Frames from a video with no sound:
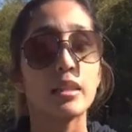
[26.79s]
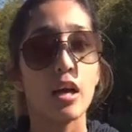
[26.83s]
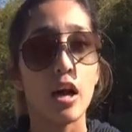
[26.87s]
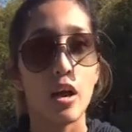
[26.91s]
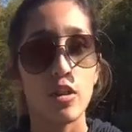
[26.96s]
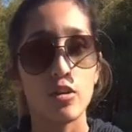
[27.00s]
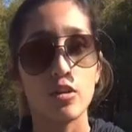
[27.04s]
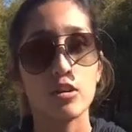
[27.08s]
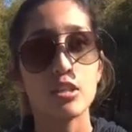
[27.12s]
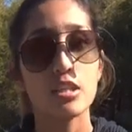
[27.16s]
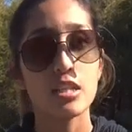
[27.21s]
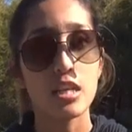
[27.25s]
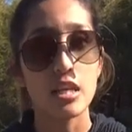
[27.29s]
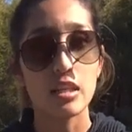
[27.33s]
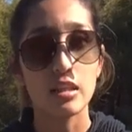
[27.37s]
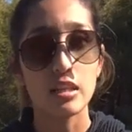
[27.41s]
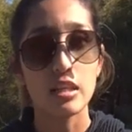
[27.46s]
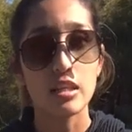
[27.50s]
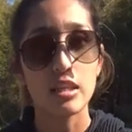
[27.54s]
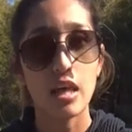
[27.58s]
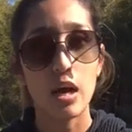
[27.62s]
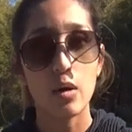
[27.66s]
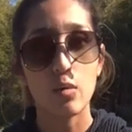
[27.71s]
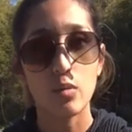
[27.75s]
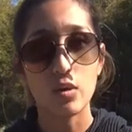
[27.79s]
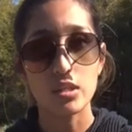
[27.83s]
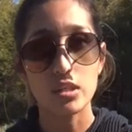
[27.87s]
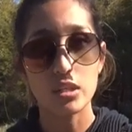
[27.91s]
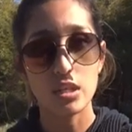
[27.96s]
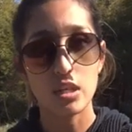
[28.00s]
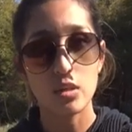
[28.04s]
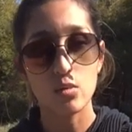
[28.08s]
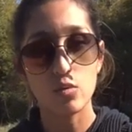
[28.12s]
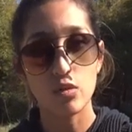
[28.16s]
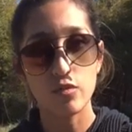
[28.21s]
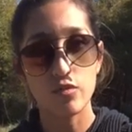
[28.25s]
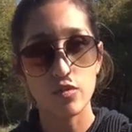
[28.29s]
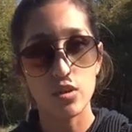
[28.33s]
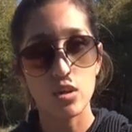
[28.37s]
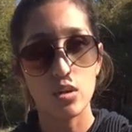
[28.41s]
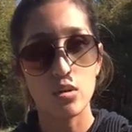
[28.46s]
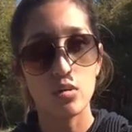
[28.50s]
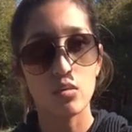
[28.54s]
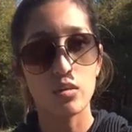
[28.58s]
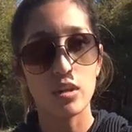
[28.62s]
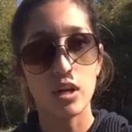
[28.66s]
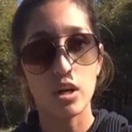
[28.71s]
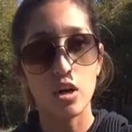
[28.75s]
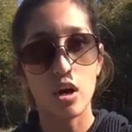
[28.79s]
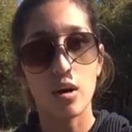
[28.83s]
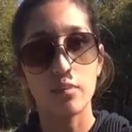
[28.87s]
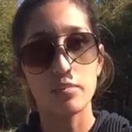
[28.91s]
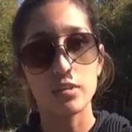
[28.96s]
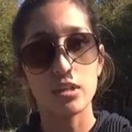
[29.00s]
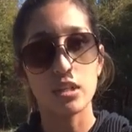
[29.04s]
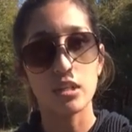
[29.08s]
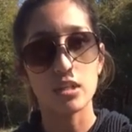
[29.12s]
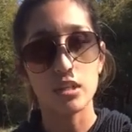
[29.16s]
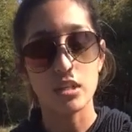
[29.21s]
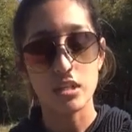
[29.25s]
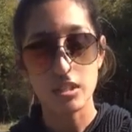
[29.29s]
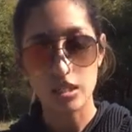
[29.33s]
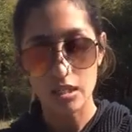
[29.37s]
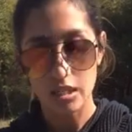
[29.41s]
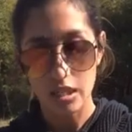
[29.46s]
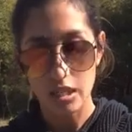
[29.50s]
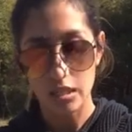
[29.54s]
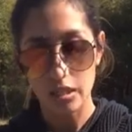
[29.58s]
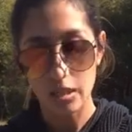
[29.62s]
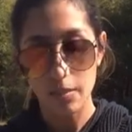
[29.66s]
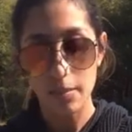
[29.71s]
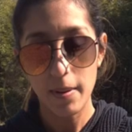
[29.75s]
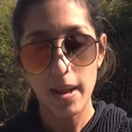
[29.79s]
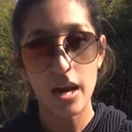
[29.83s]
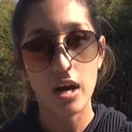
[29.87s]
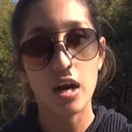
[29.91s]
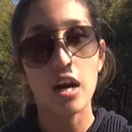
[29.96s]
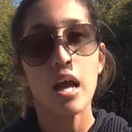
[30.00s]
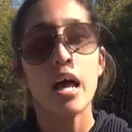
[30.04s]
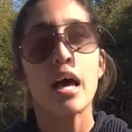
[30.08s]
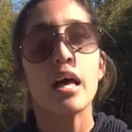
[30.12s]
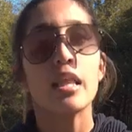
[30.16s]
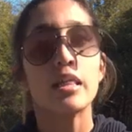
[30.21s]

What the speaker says: the other Sealy that we did review, their optic, the Sealy Bear.